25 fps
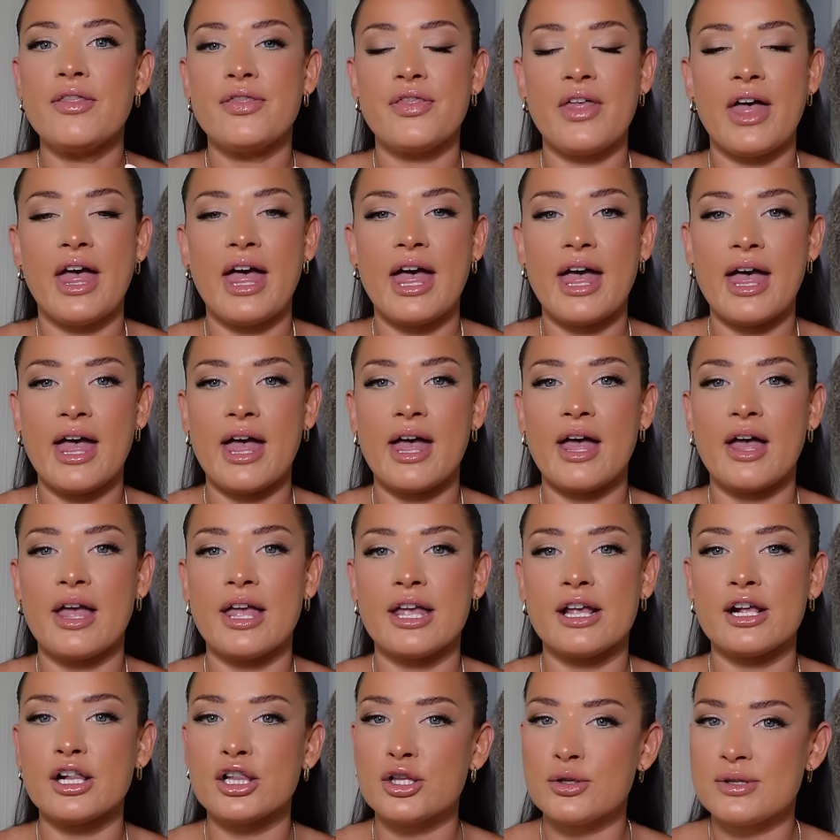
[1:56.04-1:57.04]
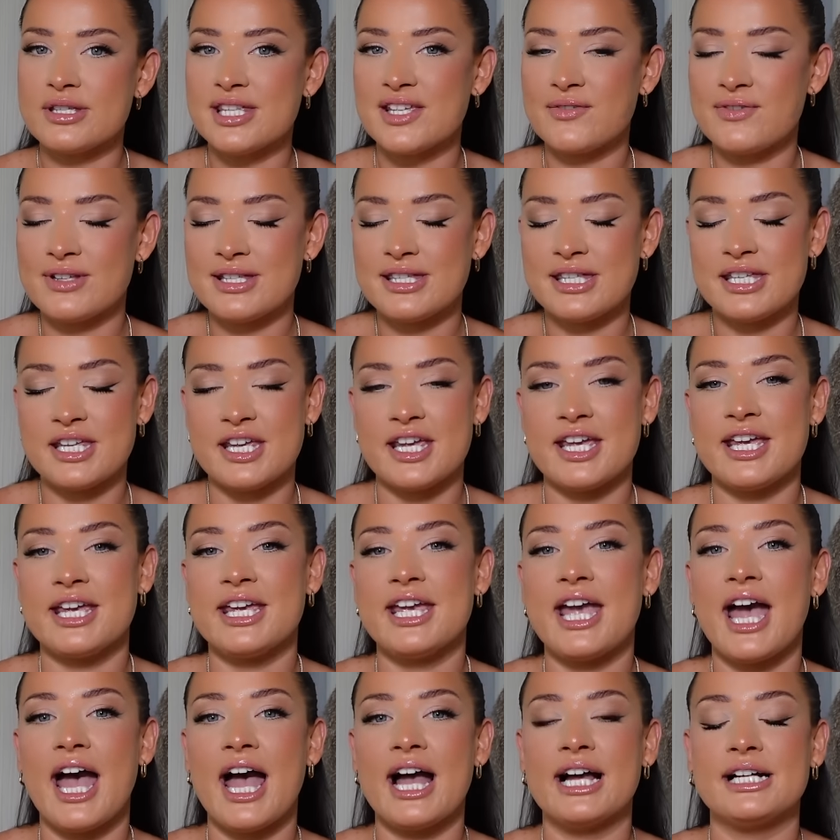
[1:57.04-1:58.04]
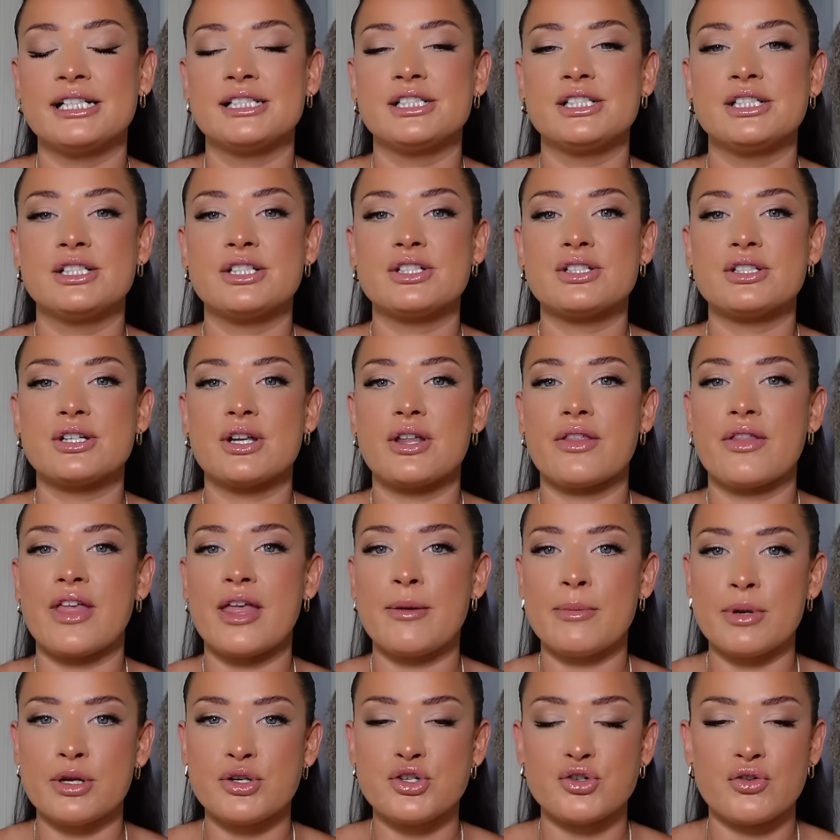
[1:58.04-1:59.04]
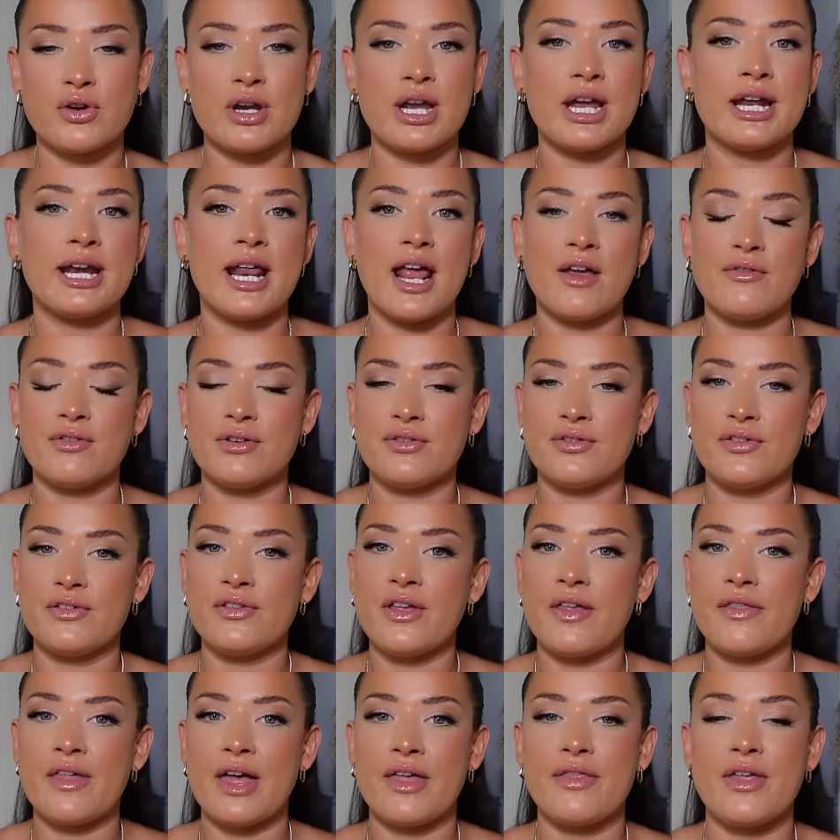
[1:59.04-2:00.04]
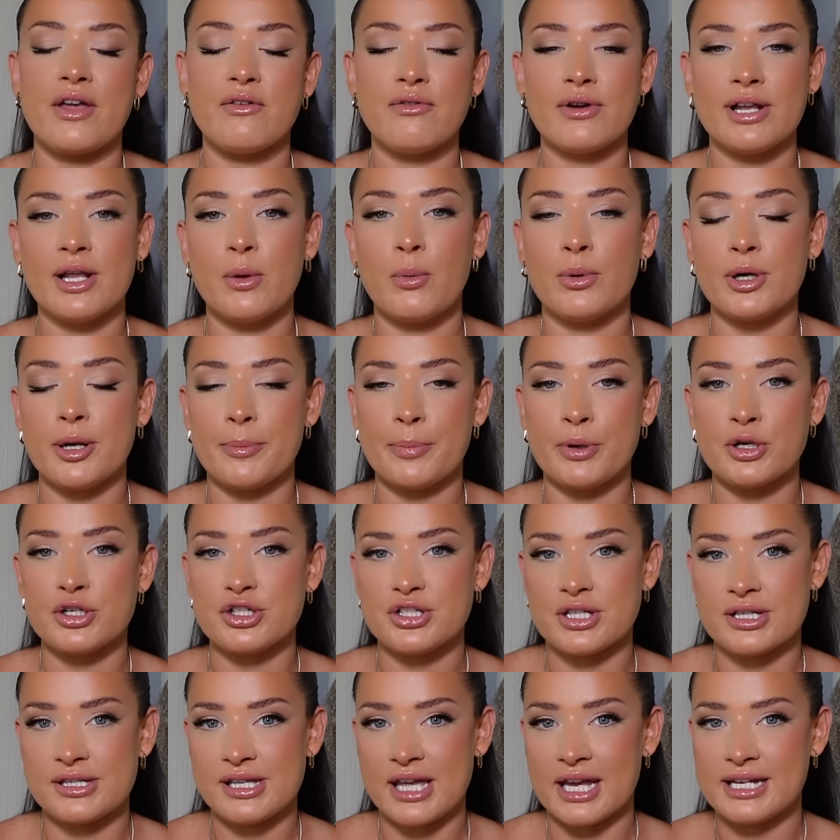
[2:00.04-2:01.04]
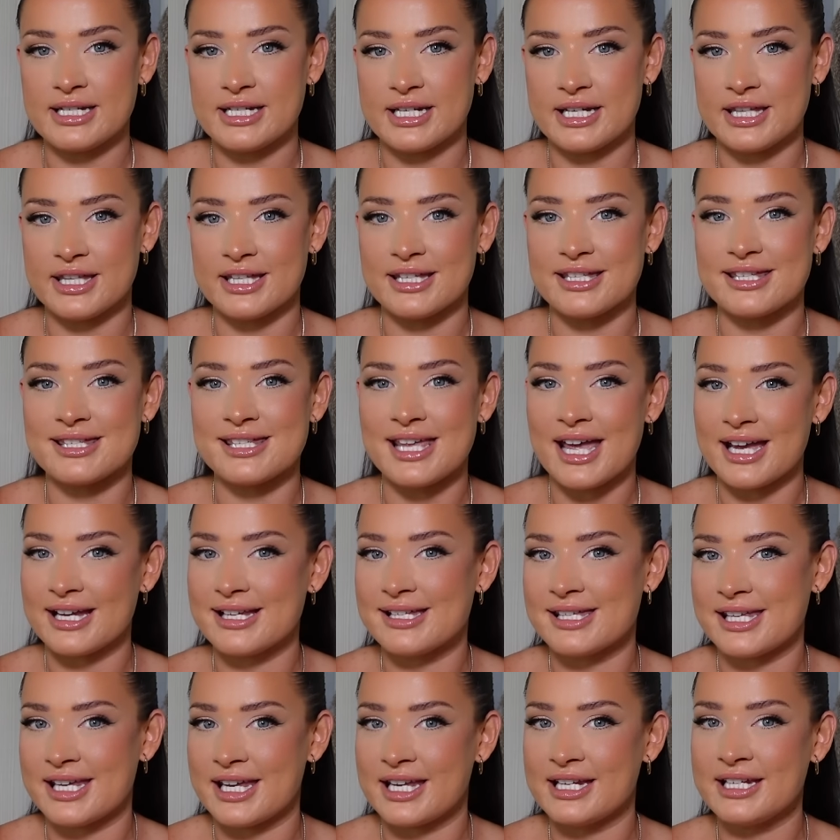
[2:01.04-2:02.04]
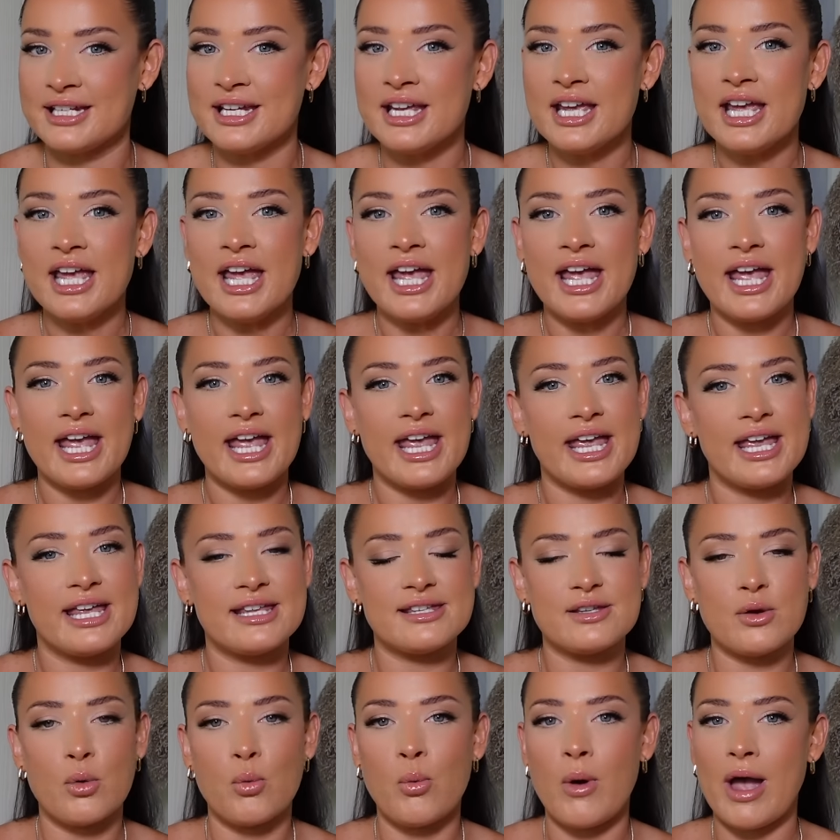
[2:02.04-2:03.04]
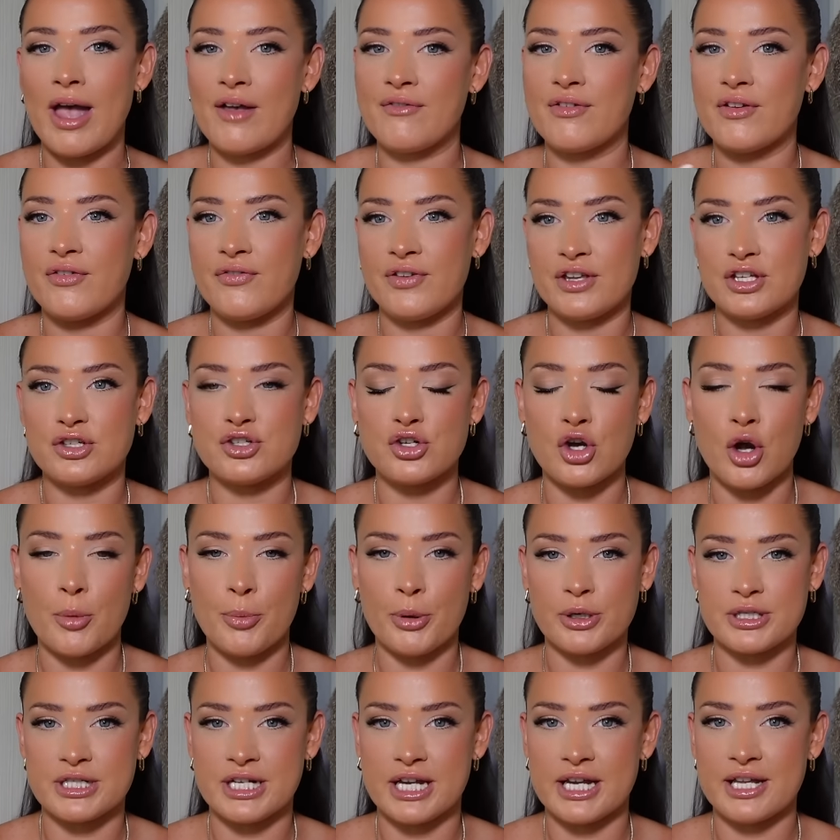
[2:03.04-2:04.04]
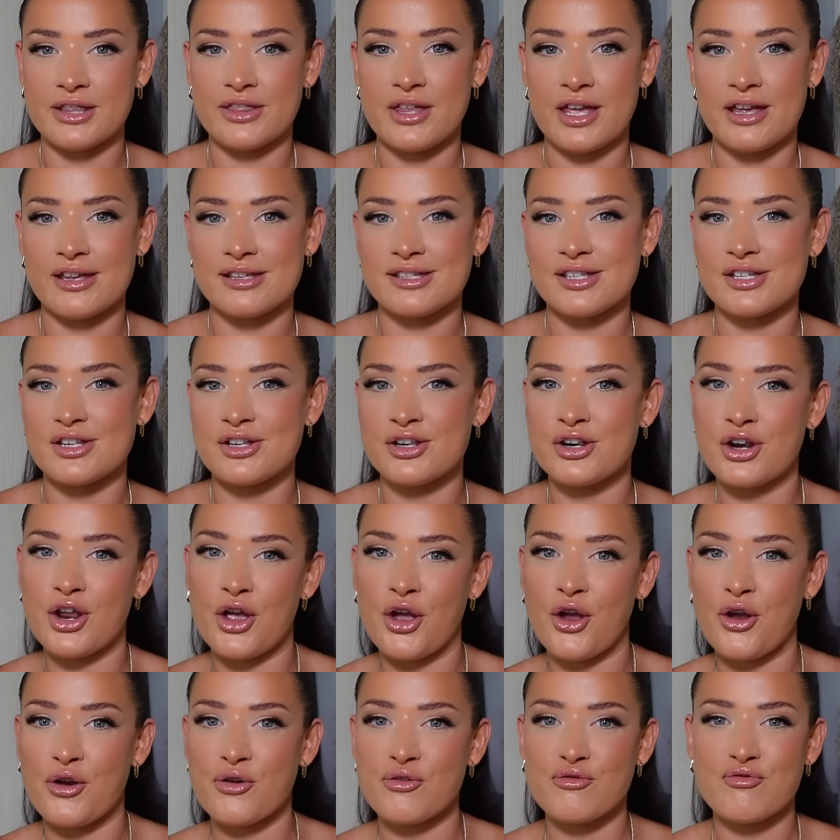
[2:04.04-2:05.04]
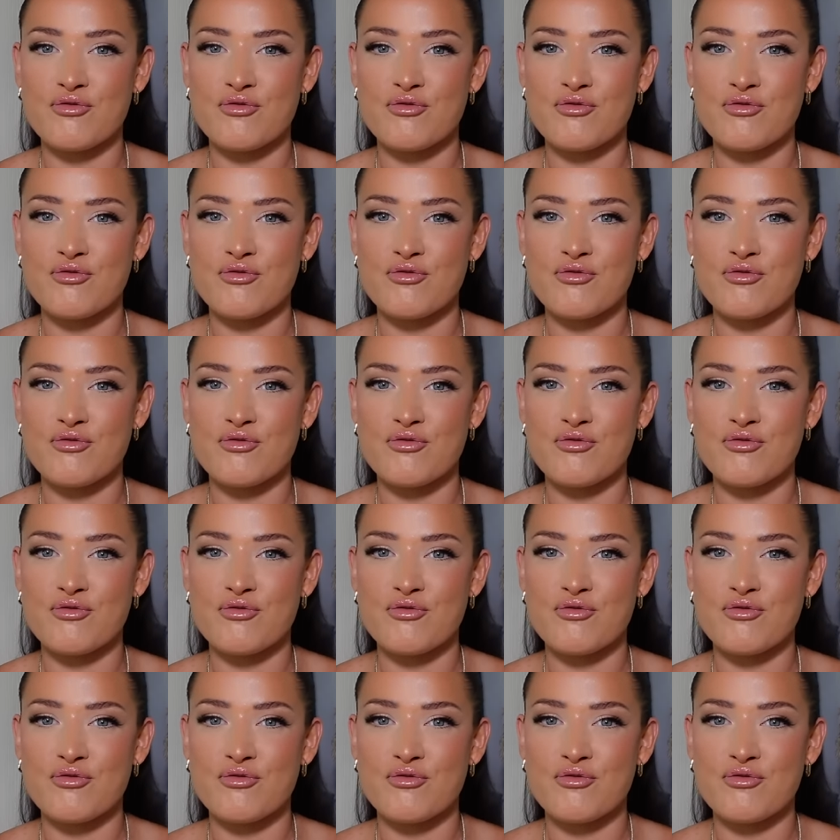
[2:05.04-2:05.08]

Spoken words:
their inclusivity and imagery and everything like that. They really want to push this idea that sizing is whatever fits your body. There's no